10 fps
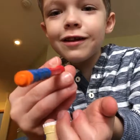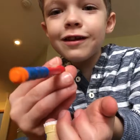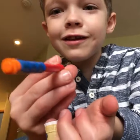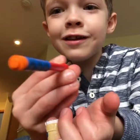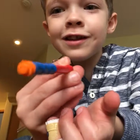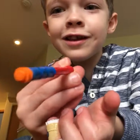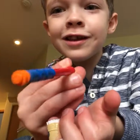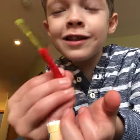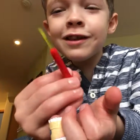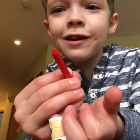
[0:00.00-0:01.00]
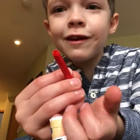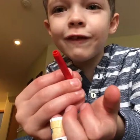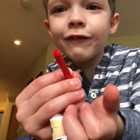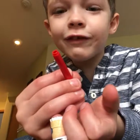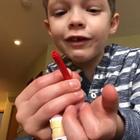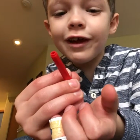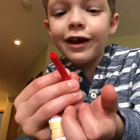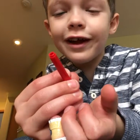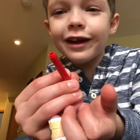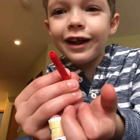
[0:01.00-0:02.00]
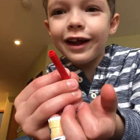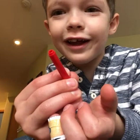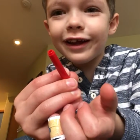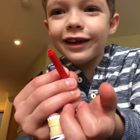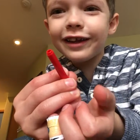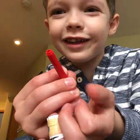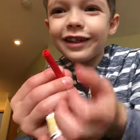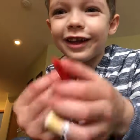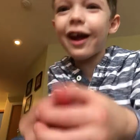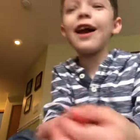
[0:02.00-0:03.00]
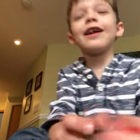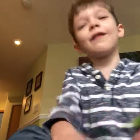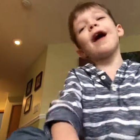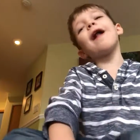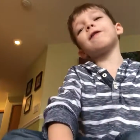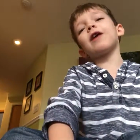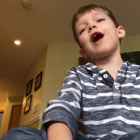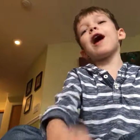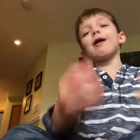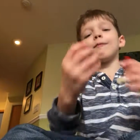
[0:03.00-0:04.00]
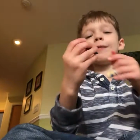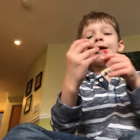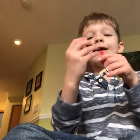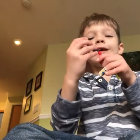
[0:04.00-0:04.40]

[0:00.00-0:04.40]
Nerf gun. Got it that time.